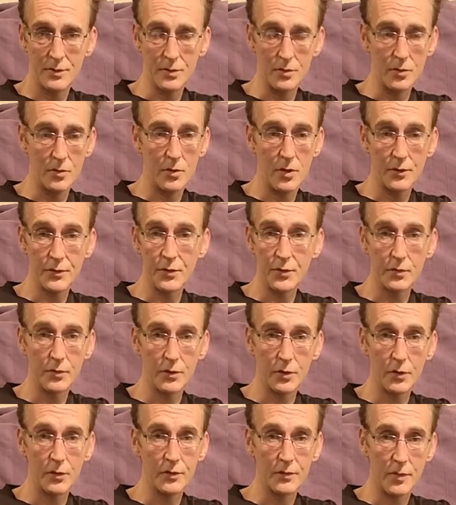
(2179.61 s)
so also
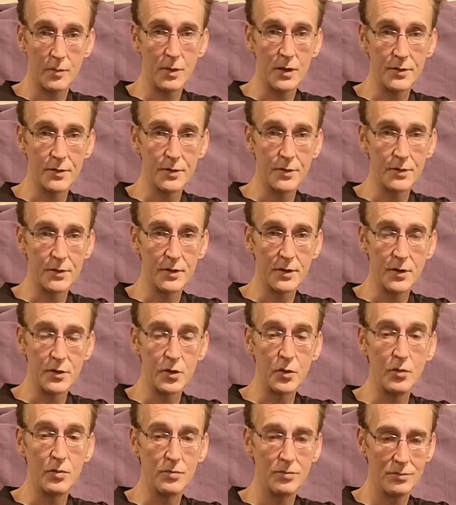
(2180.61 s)
good for blisters
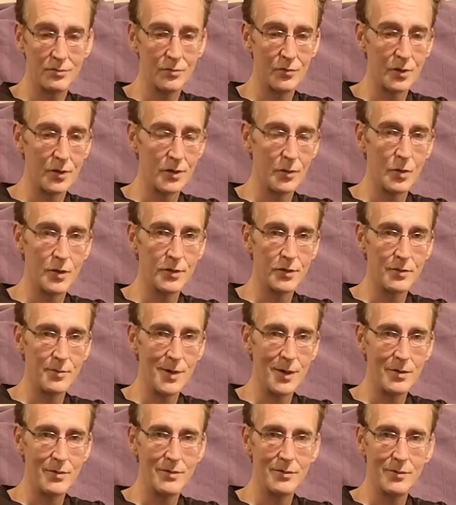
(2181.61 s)
unless you really want
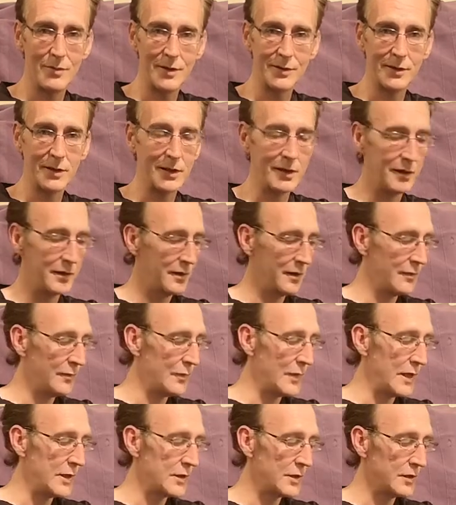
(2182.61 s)
to be risking
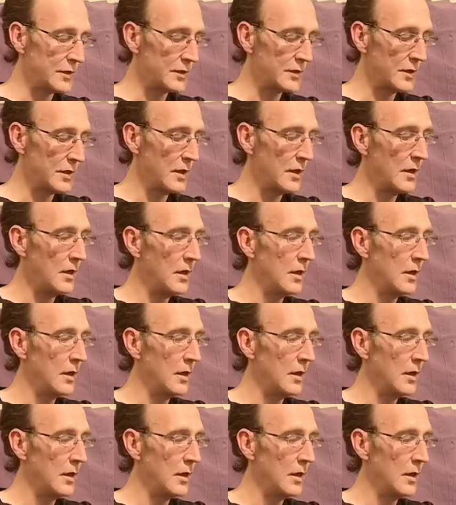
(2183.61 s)
infections.